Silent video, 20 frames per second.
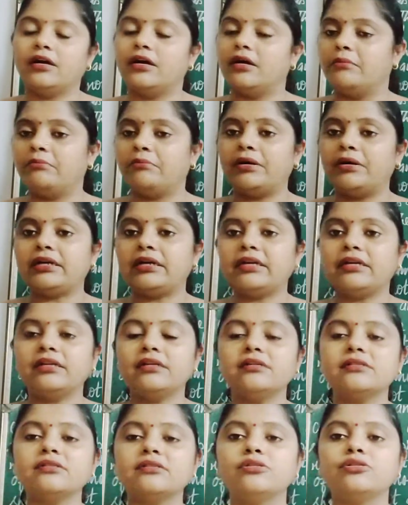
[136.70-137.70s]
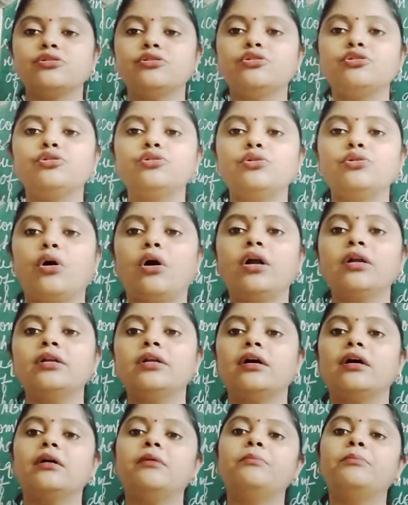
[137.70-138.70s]
but it is not
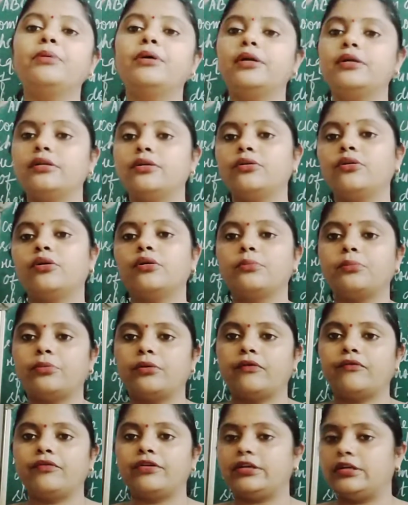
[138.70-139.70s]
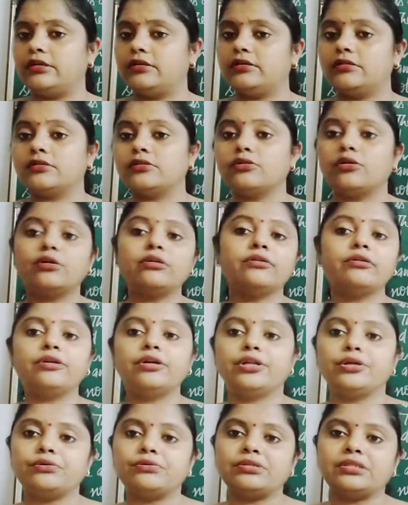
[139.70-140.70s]
a burden on profit. It is not
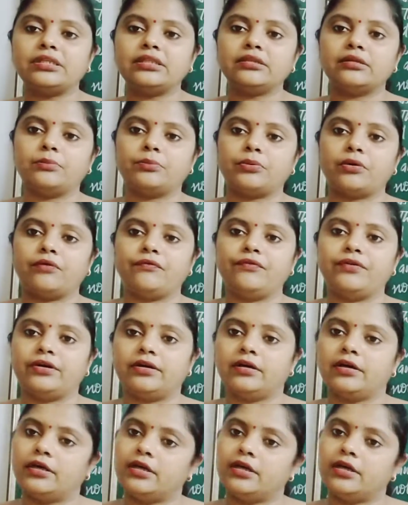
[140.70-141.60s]
reducing the profit.